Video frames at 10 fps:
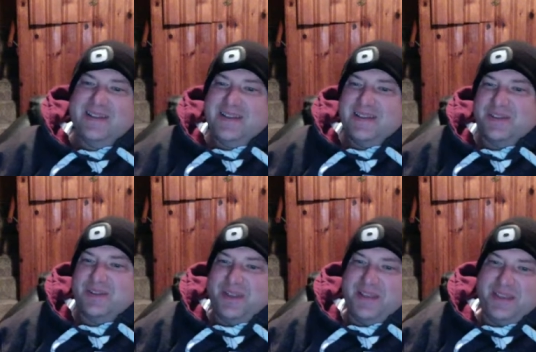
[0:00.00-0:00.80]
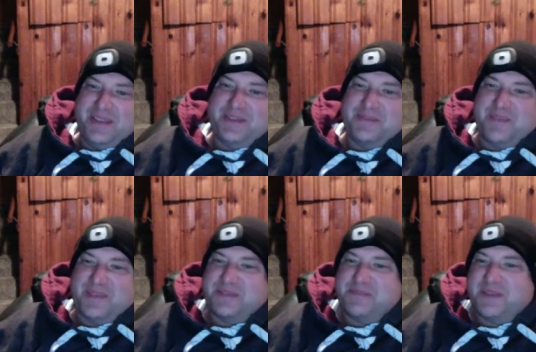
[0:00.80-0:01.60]
So yeah, that's
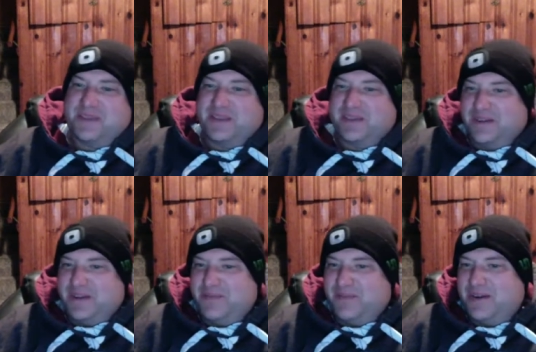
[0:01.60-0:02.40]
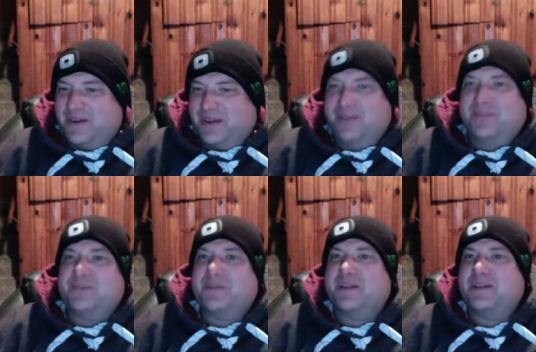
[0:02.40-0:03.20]
the big thing of the night right now.
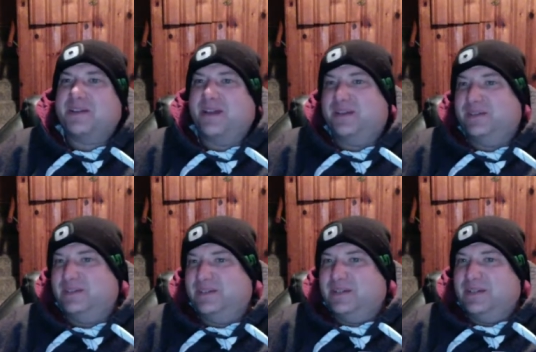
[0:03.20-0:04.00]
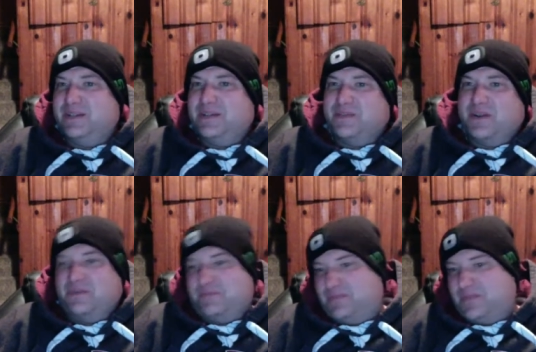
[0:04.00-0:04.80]
We got
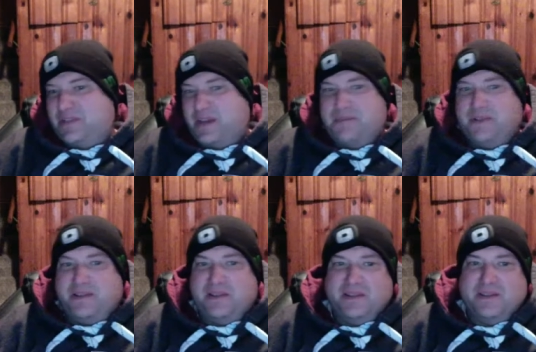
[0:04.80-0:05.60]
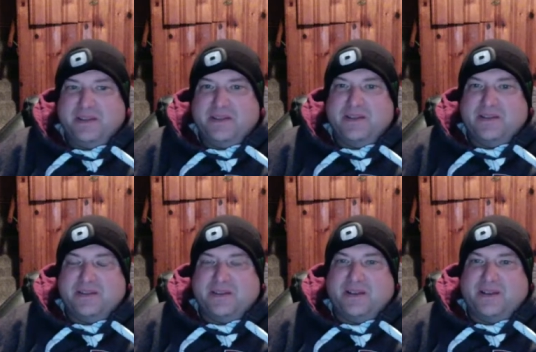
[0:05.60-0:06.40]
well, it's gonna be
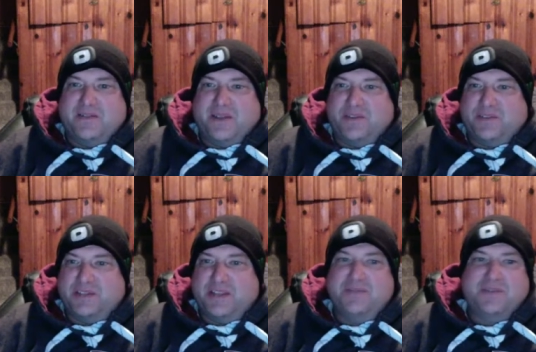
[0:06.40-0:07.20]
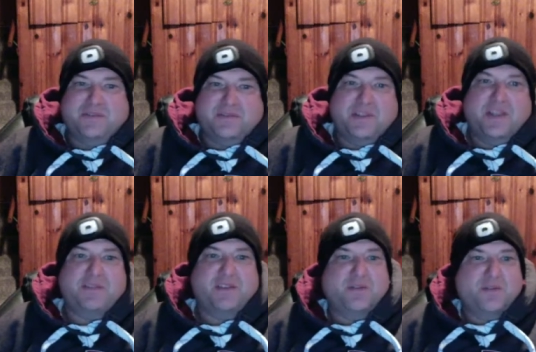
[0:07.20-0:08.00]
I know
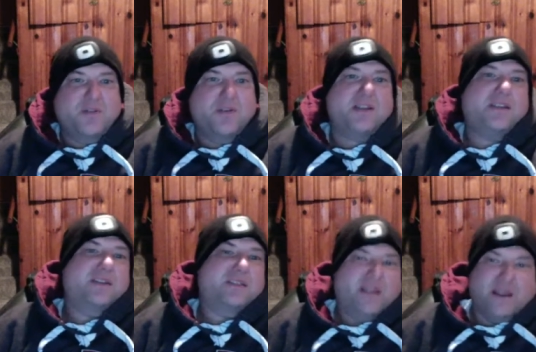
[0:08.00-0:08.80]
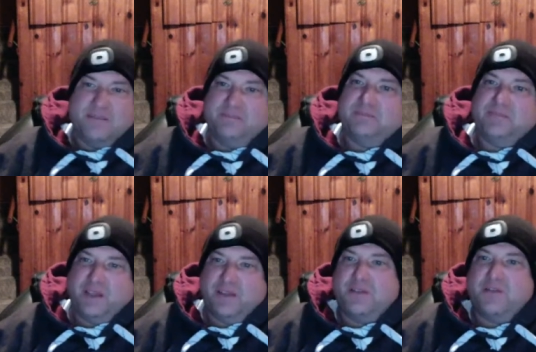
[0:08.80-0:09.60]
Steve's in New York and
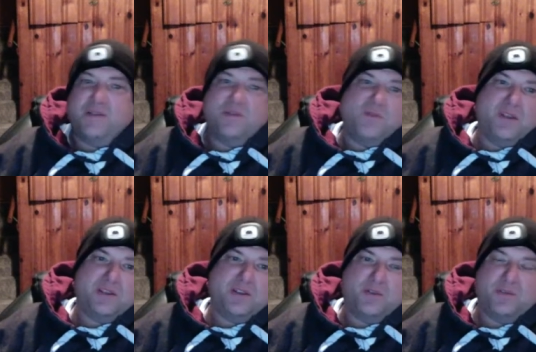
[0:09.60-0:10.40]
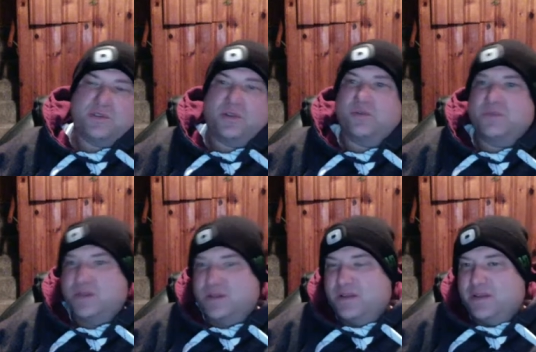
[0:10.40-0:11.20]
Dale, you're out on the West Coast, so
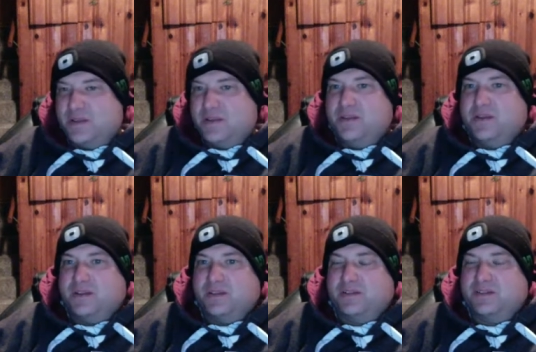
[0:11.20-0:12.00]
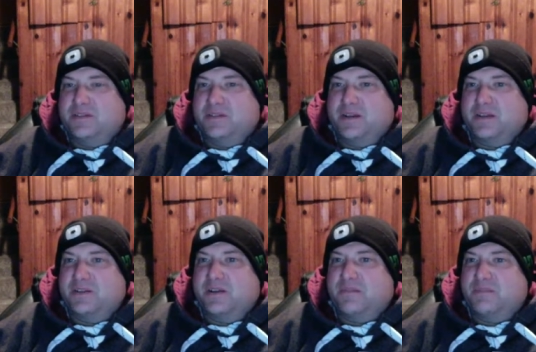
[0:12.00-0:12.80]
you got a little you
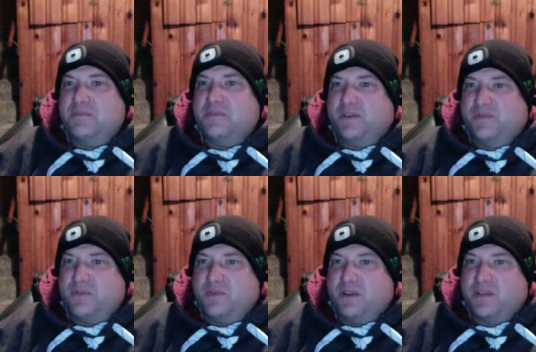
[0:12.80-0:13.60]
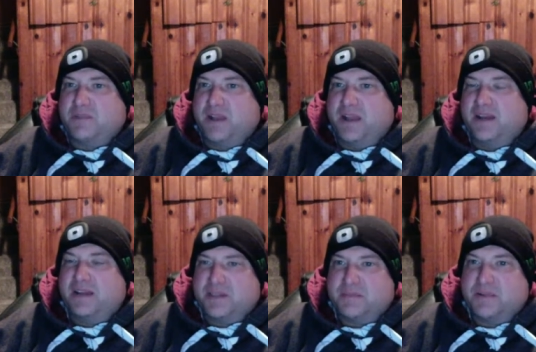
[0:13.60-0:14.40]
got a few hours behind
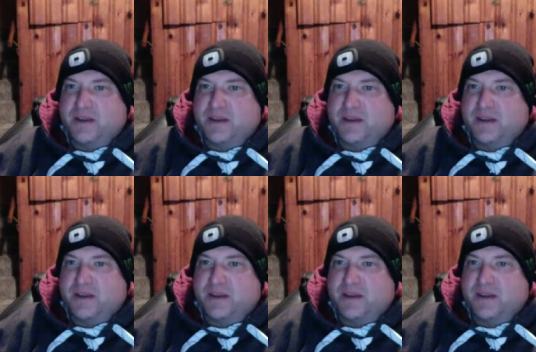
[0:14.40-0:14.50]
us, but